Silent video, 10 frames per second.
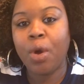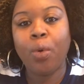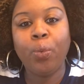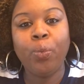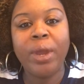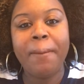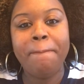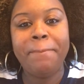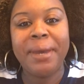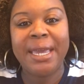
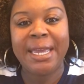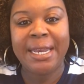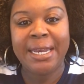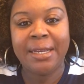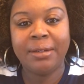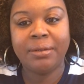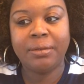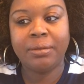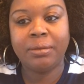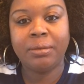ribbon.
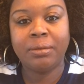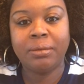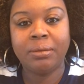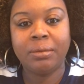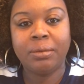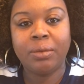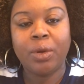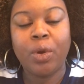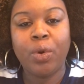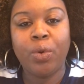
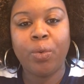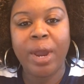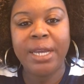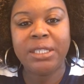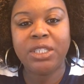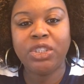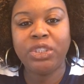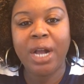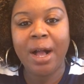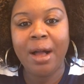Great
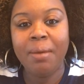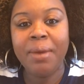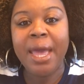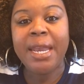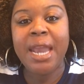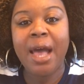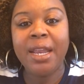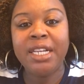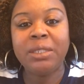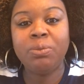job. Now
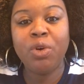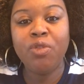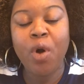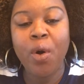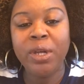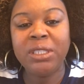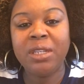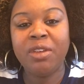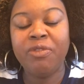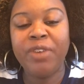let's move on to
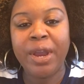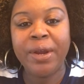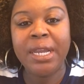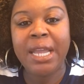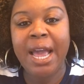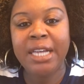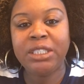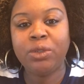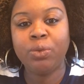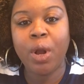the very
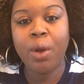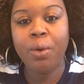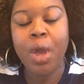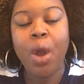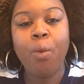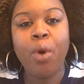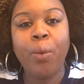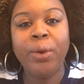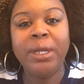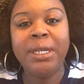last row where
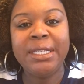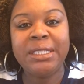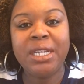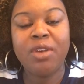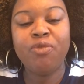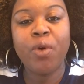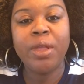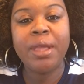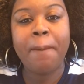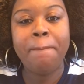we're listening for
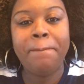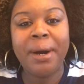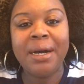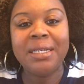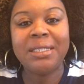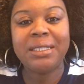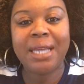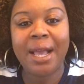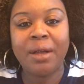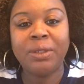the B
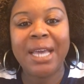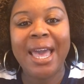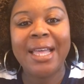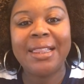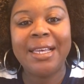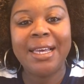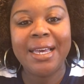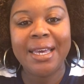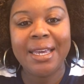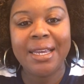sound at the
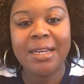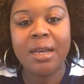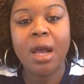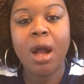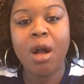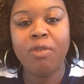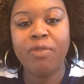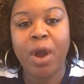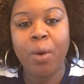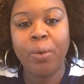end of
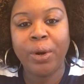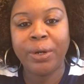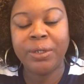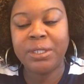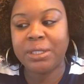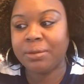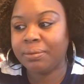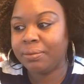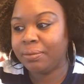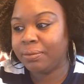our words.
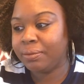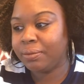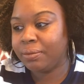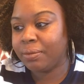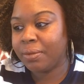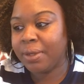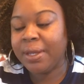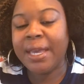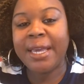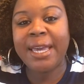
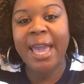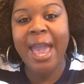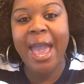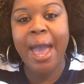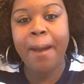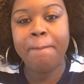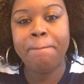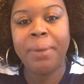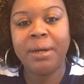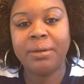
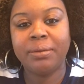Cab,